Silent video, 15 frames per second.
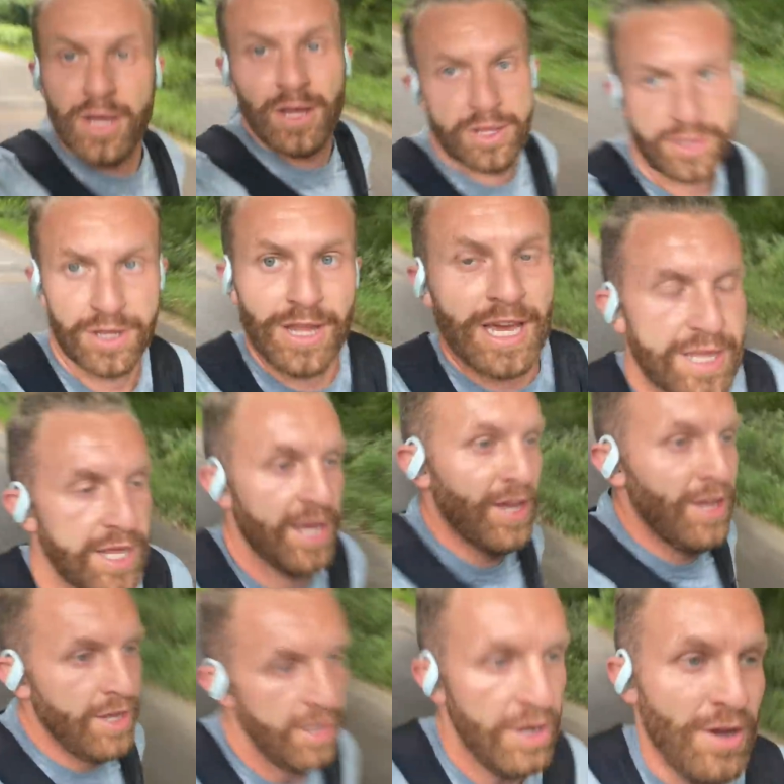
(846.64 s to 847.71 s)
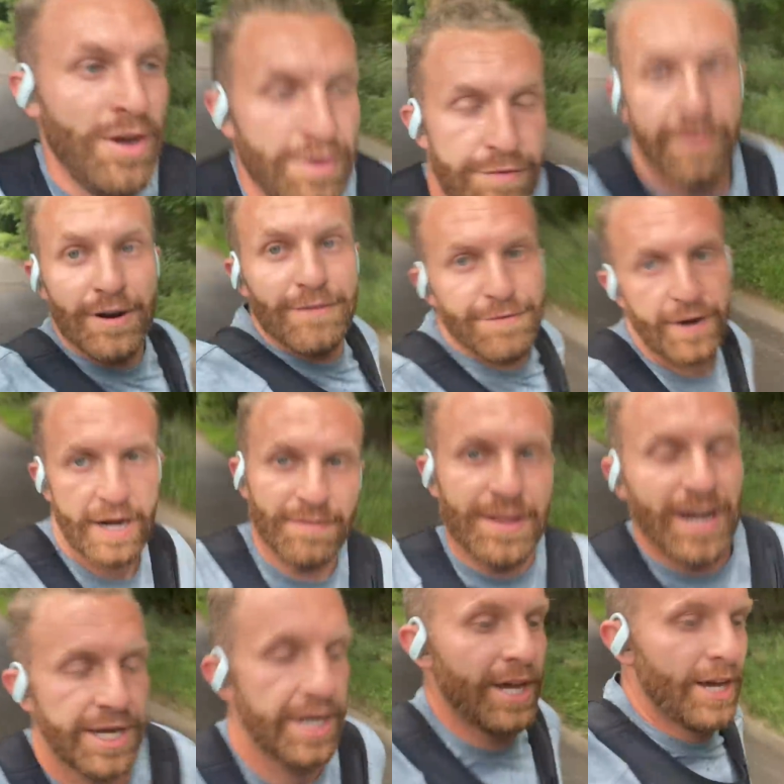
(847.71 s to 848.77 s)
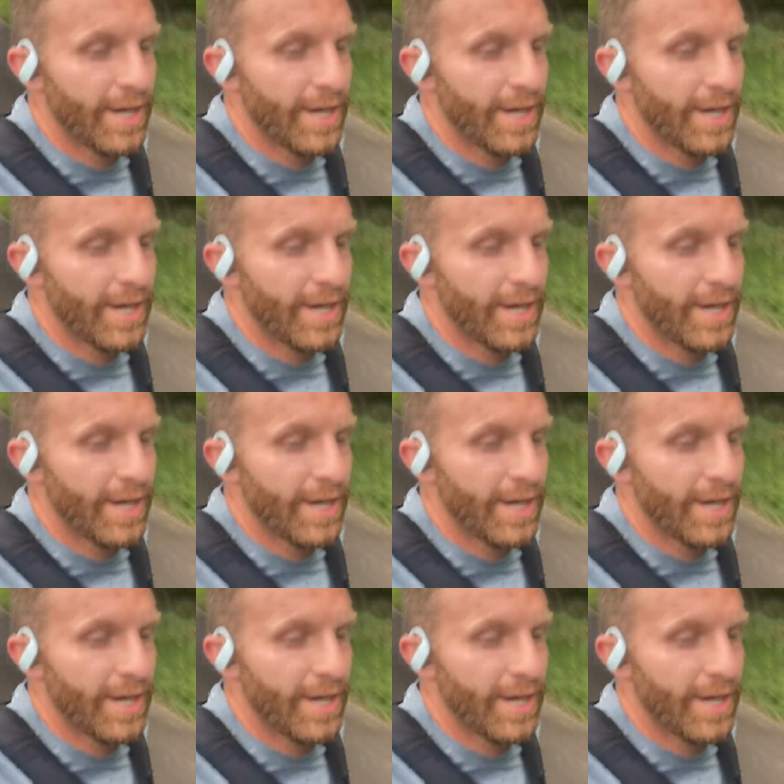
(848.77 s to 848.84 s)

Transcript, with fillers: So that's front five done.